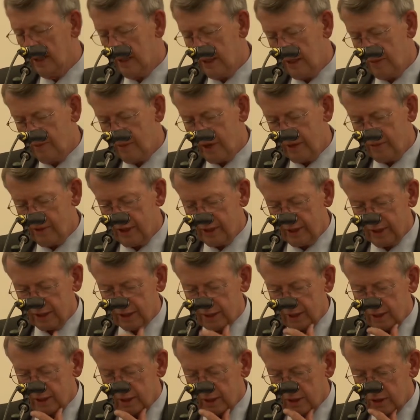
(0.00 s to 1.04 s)
And maybe there's
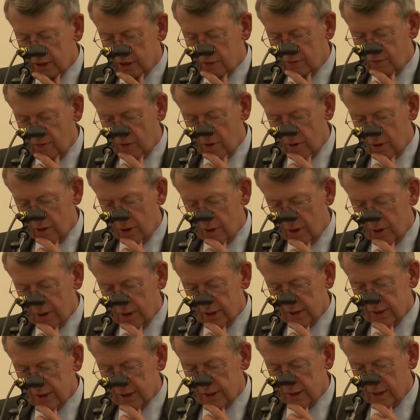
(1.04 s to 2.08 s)
a niche for
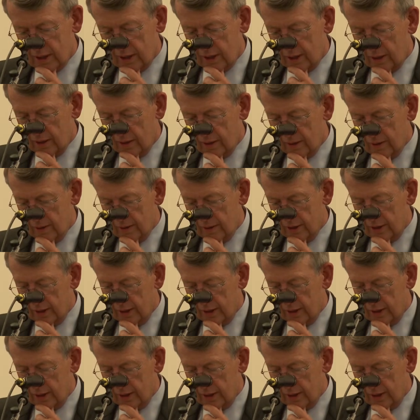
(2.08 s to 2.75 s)
us there.